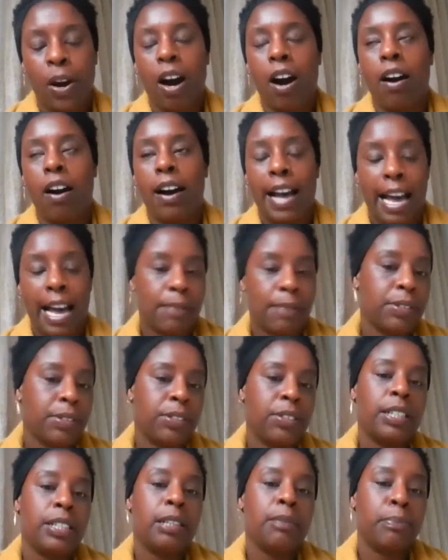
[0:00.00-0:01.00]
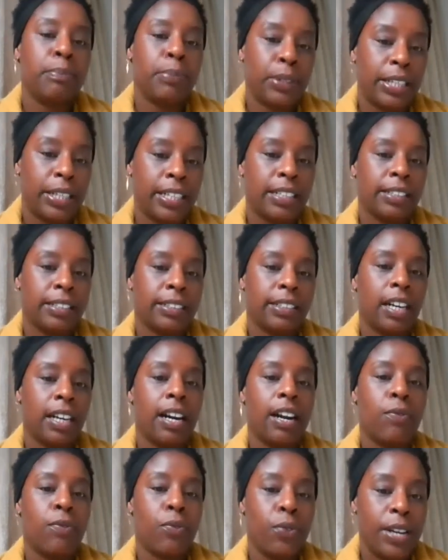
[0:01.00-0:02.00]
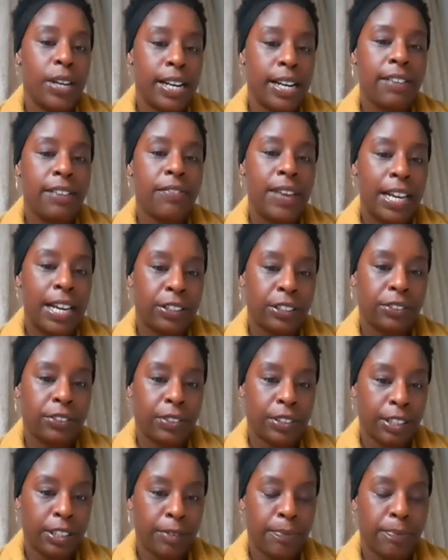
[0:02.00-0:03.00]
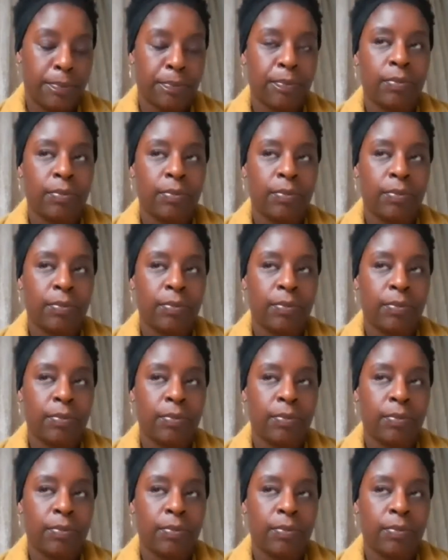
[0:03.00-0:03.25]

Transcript: are absolutely brilliant. I really vouch for them.